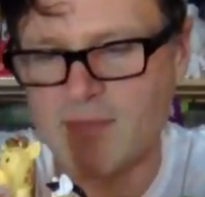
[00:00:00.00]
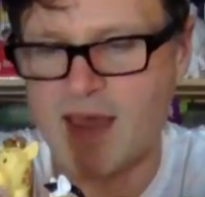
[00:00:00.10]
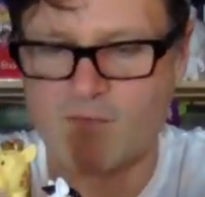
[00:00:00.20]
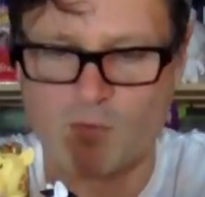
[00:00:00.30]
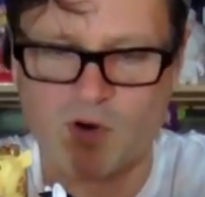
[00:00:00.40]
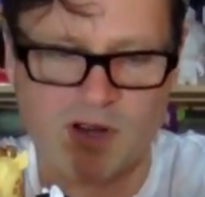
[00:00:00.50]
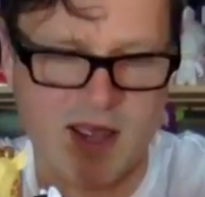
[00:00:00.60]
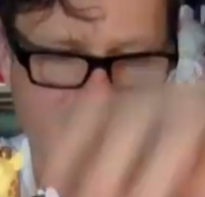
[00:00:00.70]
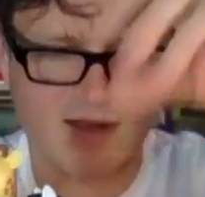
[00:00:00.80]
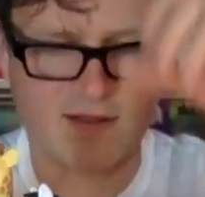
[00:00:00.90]
them out of wood
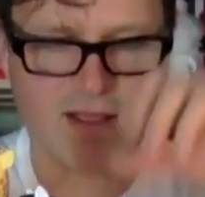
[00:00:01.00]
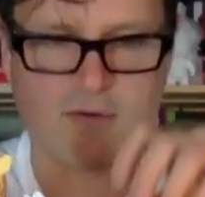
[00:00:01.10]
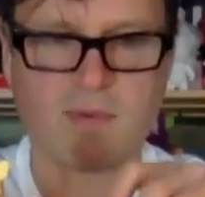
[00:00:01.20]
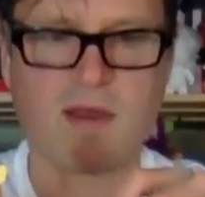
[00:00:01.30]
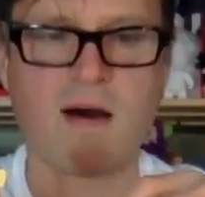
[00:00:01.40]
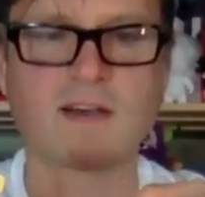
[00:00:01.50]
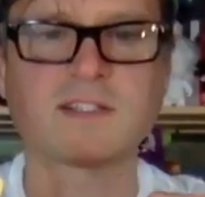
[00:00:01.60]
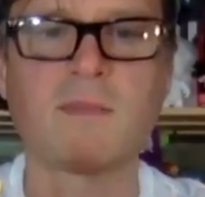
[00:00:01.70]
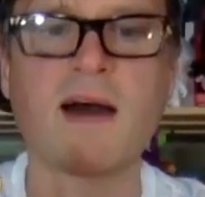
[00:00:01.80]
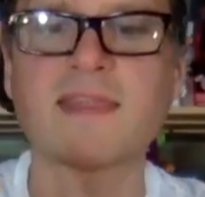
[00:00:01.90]
again. That would be
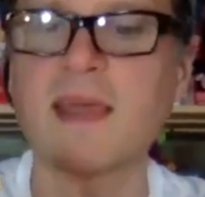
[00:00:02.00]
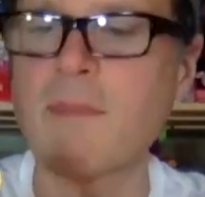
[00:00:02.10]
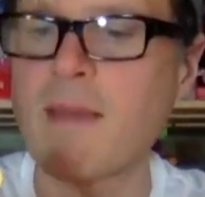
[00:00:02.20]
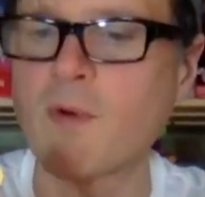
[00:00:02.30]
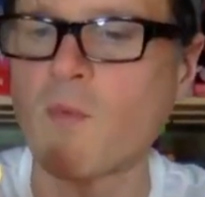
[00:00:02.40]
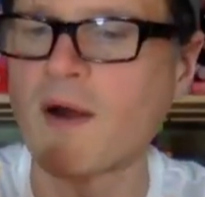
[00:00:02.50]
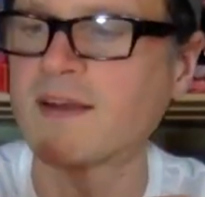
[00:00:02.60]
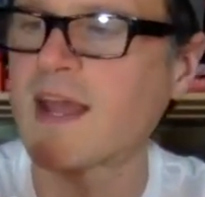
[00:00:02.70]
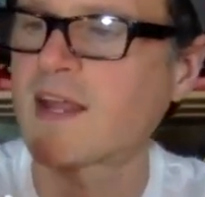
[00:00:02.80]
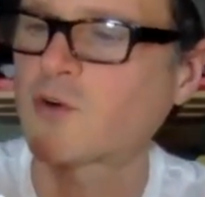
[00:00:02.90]
awesome. I think maybe one
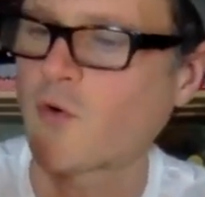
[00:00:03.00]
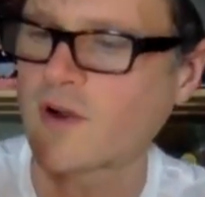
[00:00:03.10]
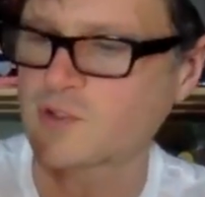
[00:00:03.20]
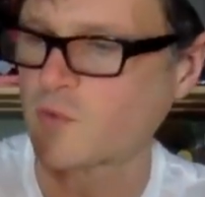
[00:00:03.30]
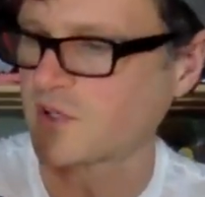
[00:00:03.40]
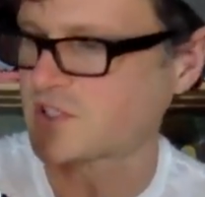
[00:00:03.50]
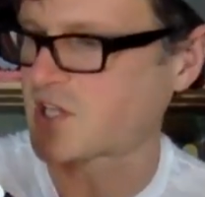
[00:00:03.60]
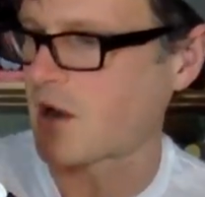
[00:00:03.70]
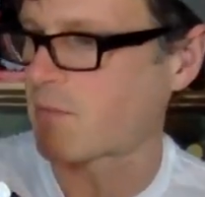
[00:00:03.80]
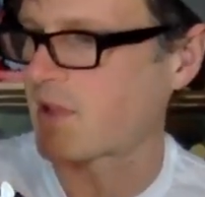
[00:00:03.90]
day toys will
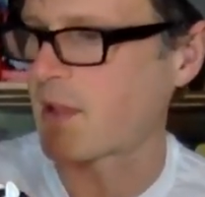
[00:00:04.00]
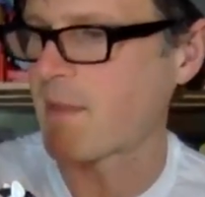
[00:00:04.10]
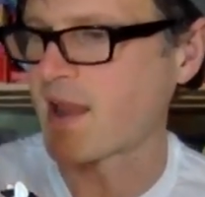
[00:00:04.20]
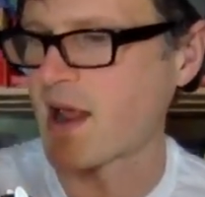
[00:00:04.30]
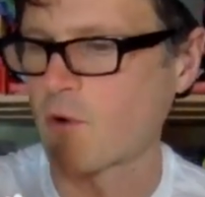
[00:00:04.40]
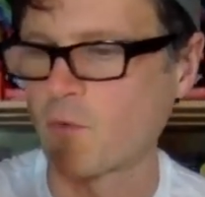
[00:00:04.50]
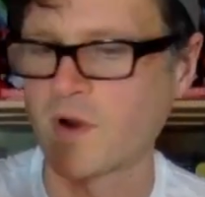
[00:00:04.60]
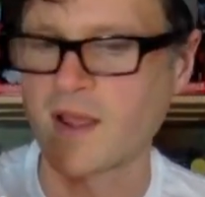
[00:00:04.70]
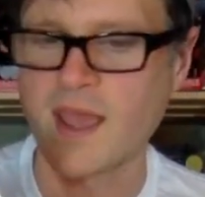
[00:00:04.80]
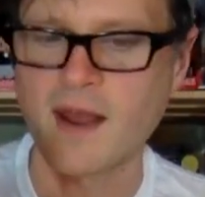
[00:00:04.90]
start being made out of wood
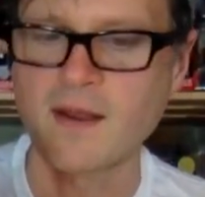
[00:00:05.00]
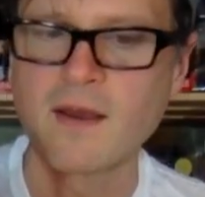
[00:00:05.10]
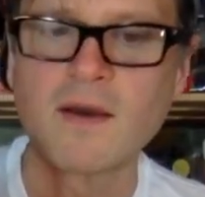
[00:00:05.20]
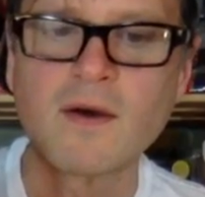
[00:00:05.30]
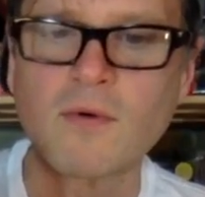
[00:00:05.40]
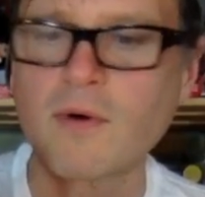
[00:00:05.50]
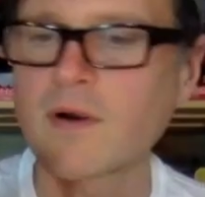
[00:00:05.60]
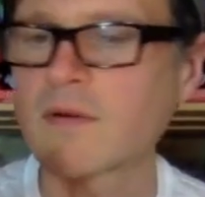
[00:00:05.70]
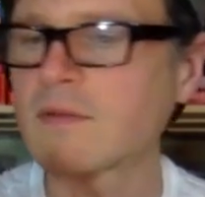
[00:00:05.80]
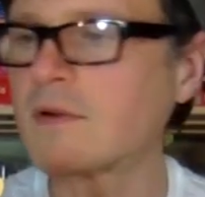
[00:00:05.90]
again.
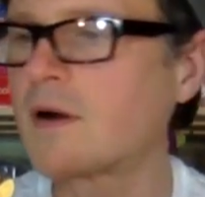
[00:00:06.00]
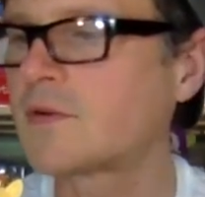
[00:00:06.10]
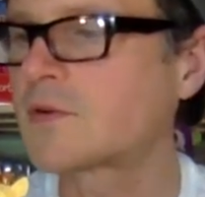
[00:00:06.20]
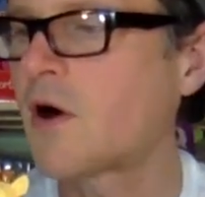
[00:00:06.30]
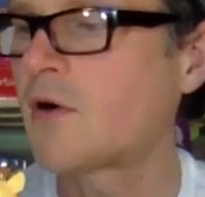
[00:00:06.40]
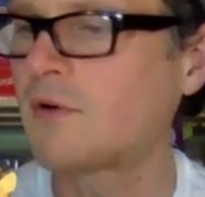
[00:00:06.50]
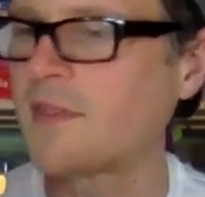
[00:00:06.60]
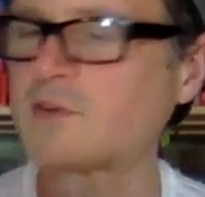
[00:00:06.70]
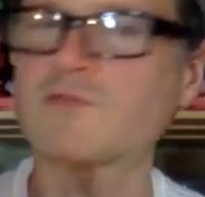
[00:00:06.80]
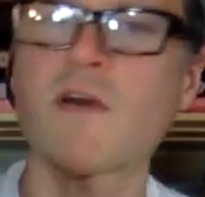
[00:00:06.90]
Where are the other? Oh,
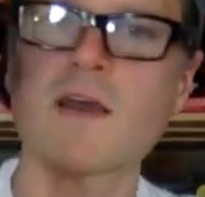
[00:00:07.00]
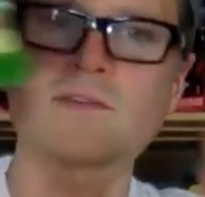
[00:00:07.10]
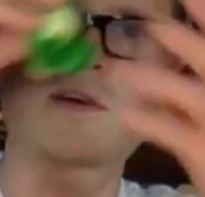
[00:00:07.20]
and there's Rex